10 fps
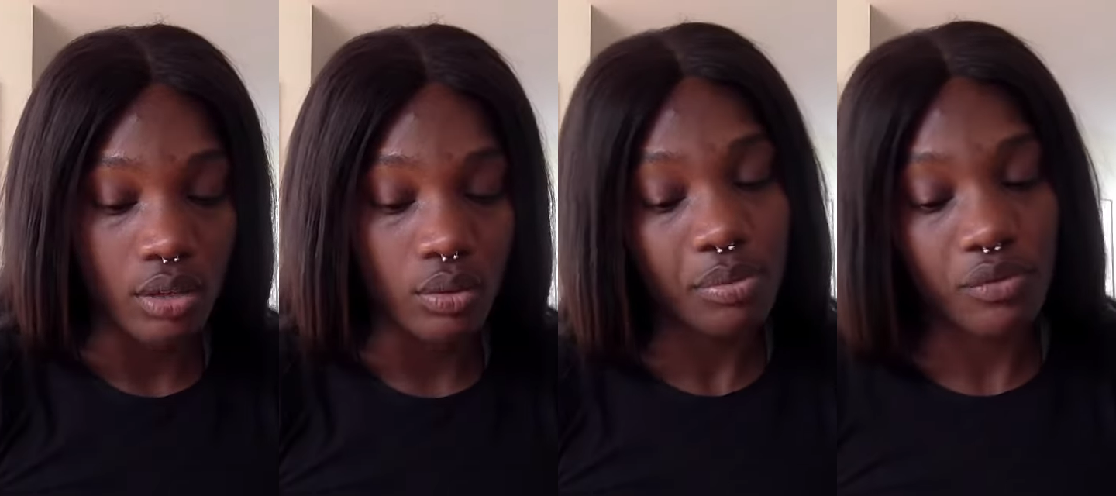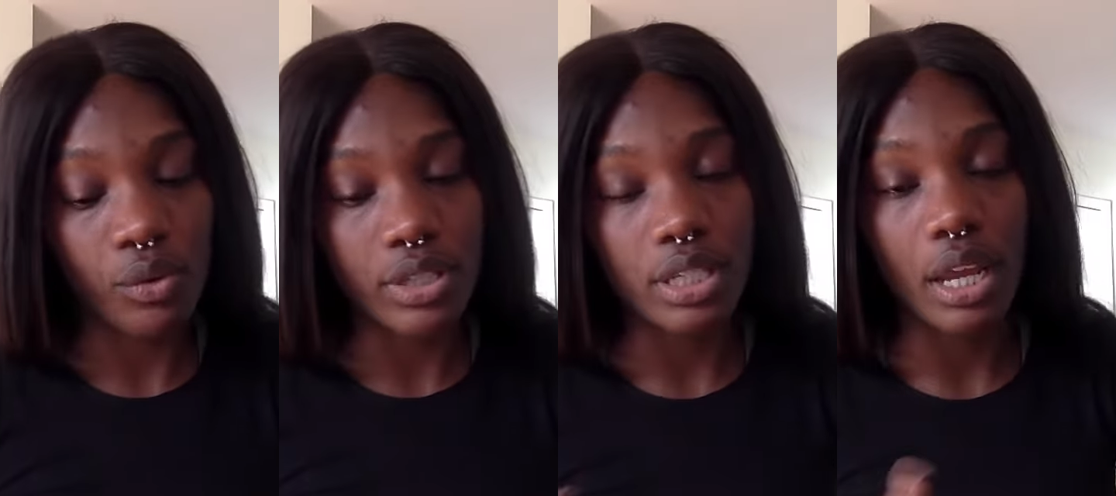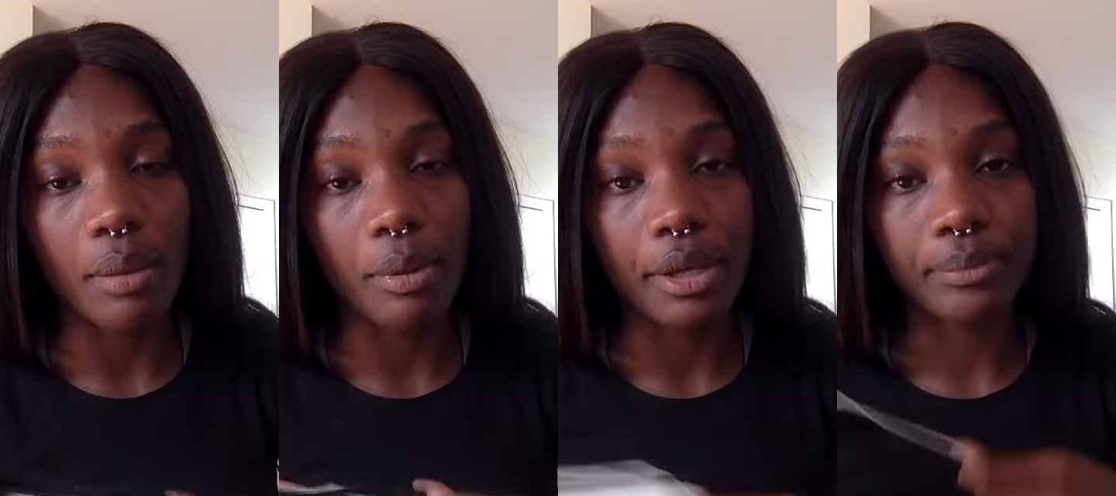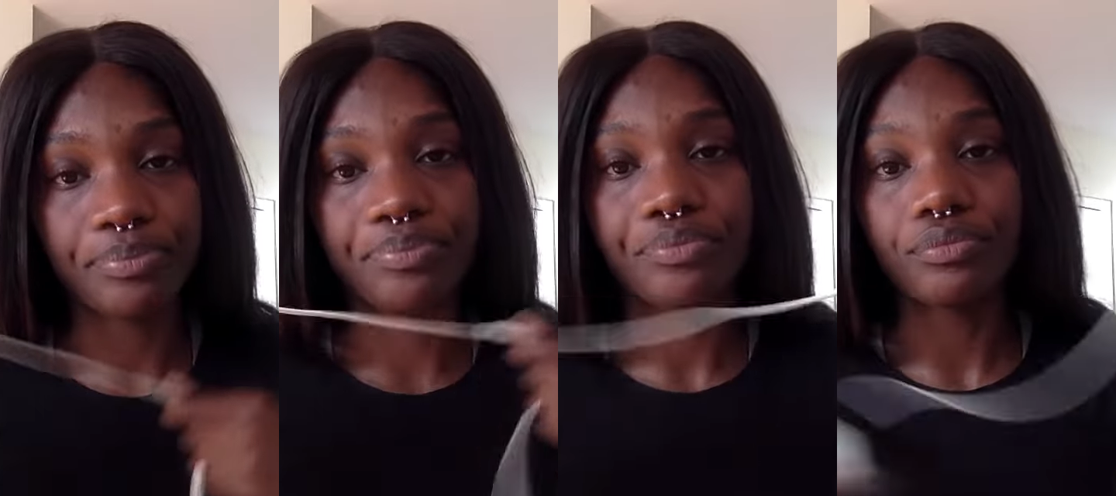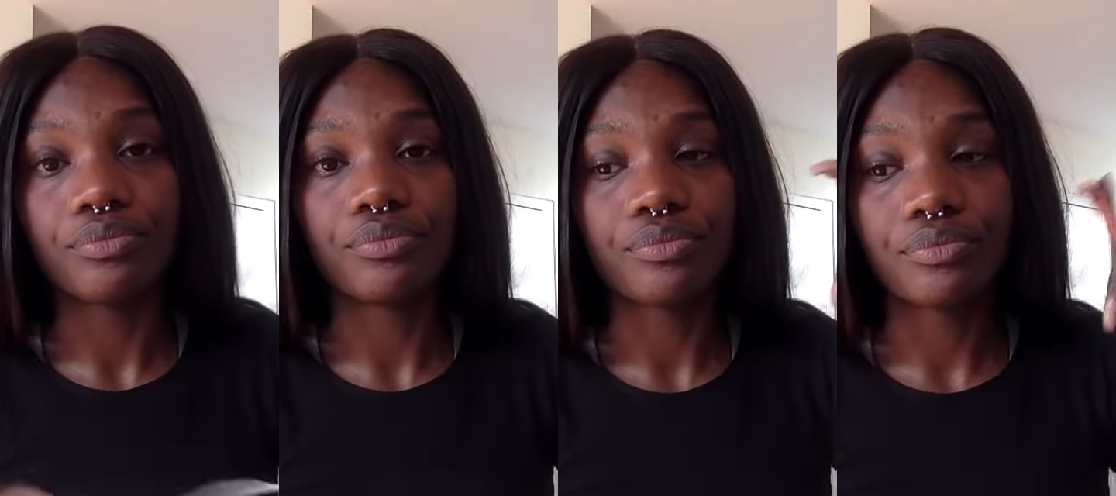Well, before today,
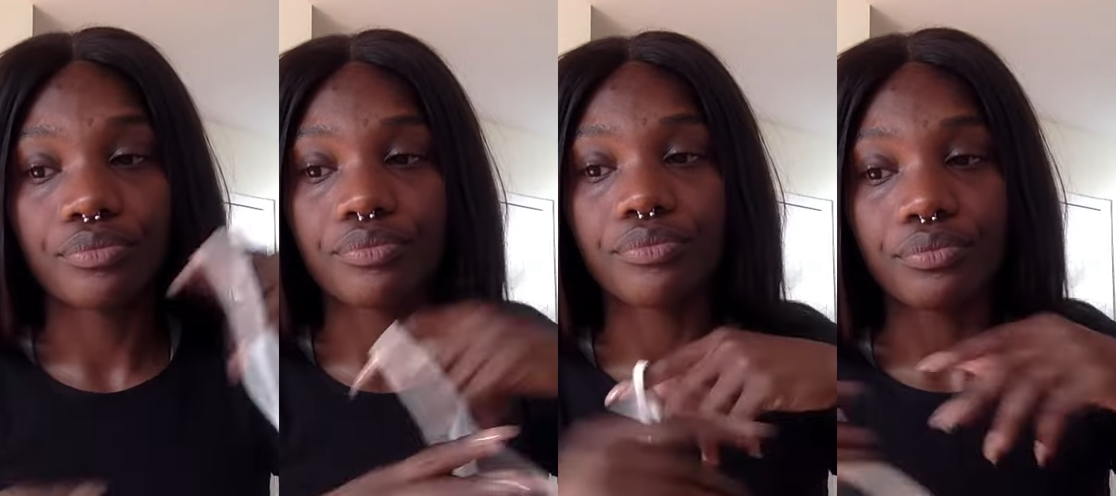but